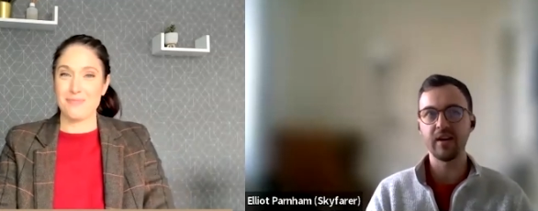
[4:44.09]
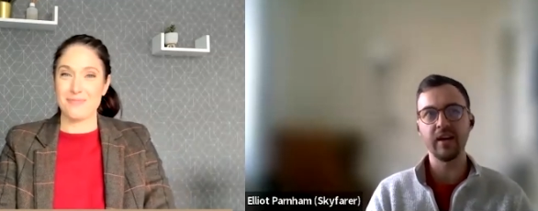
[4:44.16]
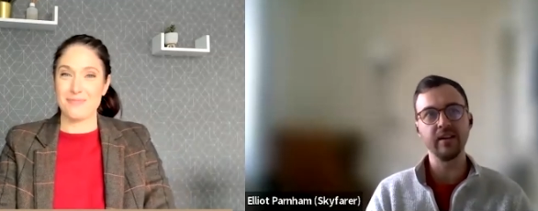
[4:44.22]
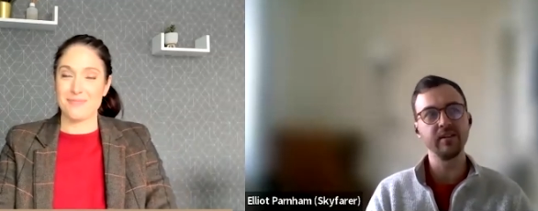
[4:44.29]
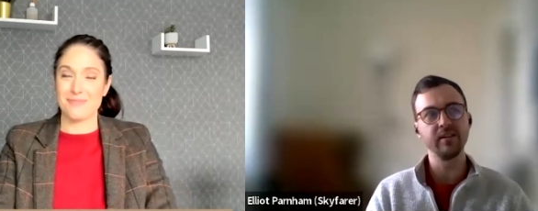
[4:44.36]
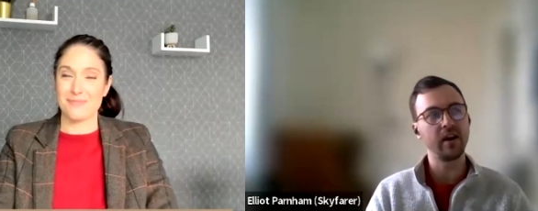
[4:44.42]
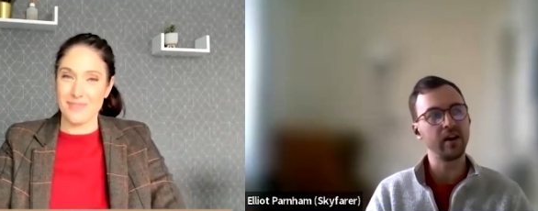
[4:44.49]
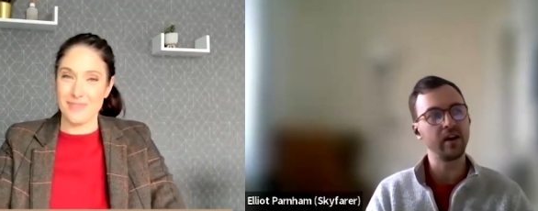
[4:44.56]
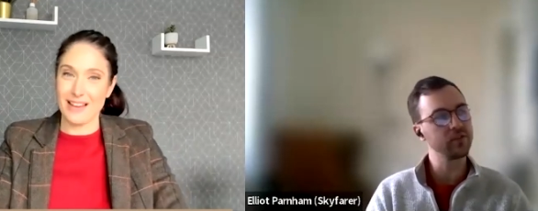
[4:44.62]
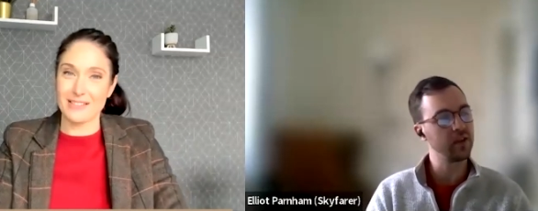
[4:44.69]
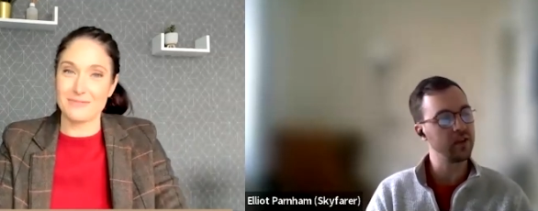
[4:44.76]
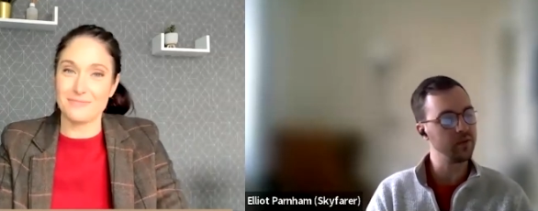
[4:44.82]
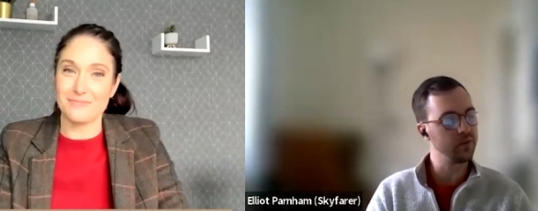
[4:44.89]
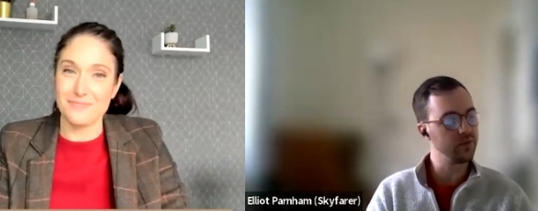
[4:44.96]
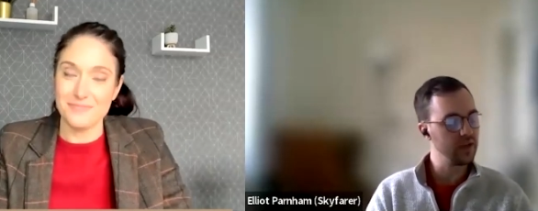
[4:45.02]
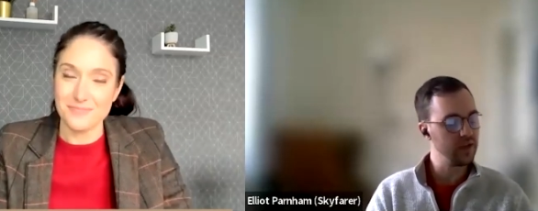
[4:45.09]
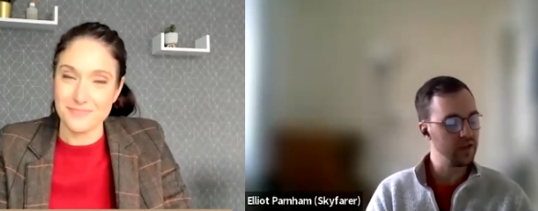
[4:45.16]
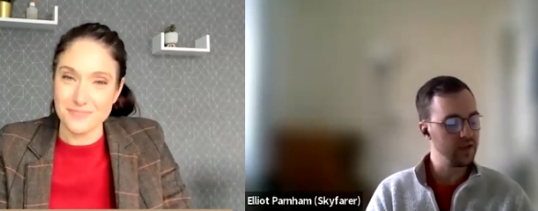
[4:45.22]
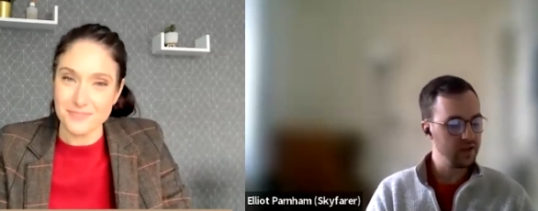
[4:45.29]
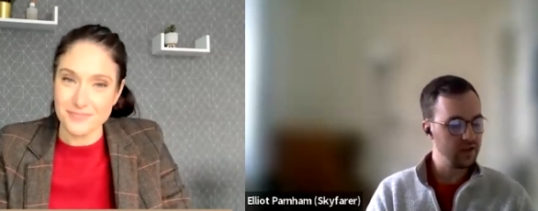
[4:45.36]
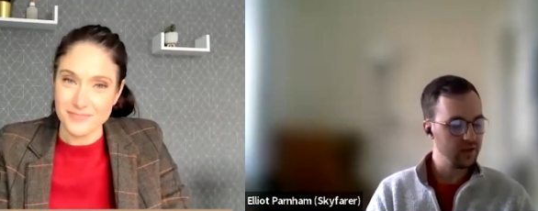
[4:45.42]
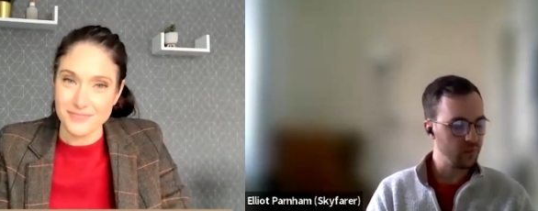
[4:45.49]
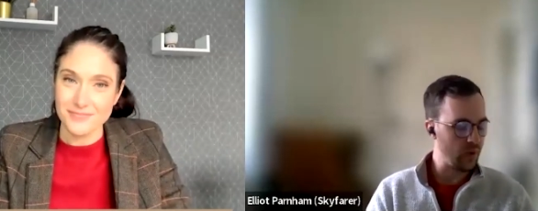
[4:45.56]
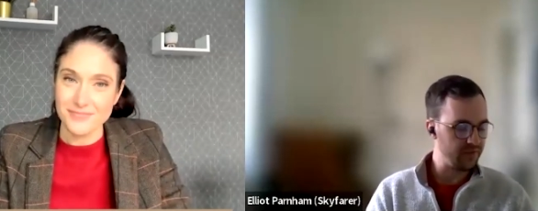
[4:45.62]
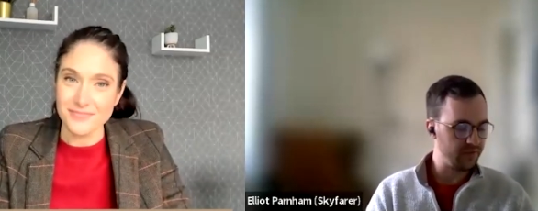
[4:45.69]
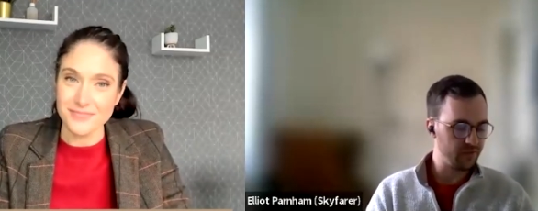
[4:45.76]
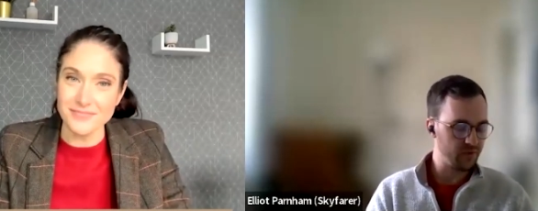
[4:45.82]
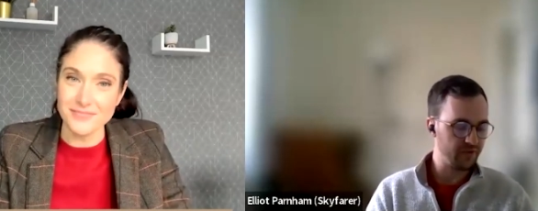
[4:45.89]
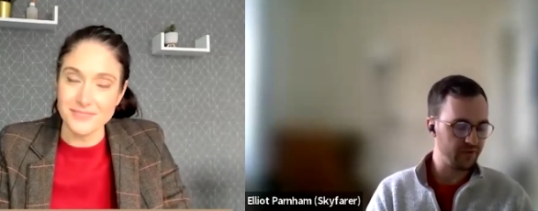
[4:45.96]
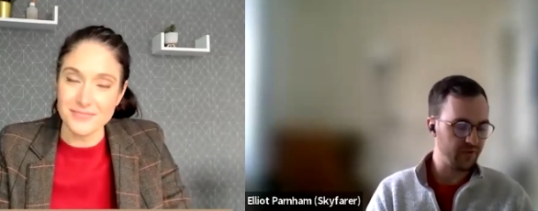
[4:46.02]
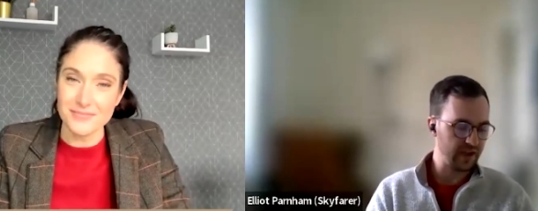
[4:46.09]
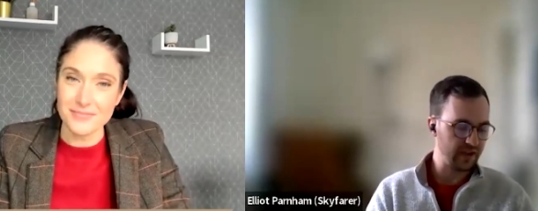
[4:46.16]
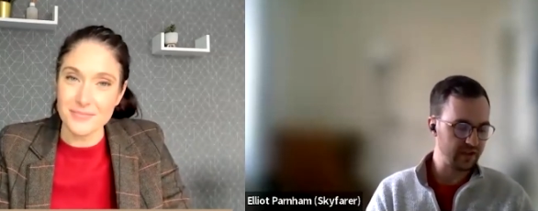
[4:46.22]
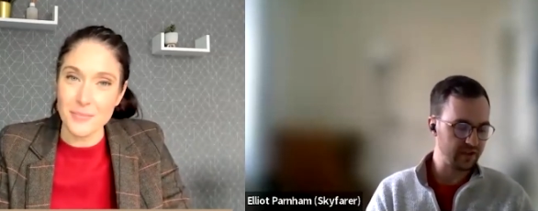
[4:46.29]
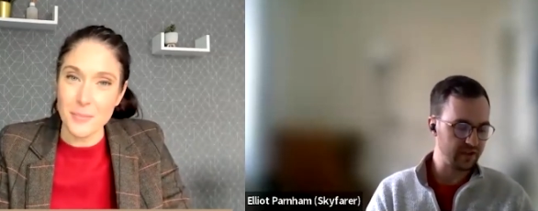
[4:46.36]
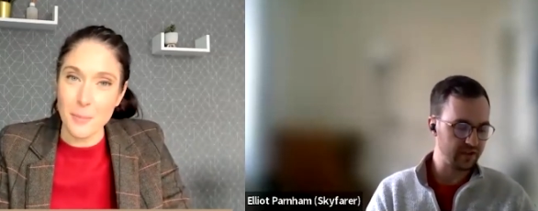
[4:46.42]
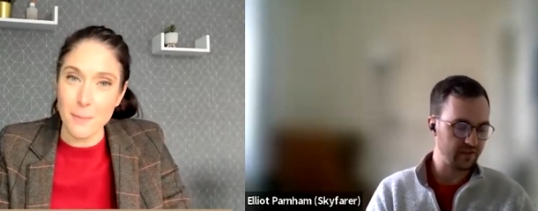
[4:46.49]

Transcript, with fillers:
Speaker 1: And I also went through a phase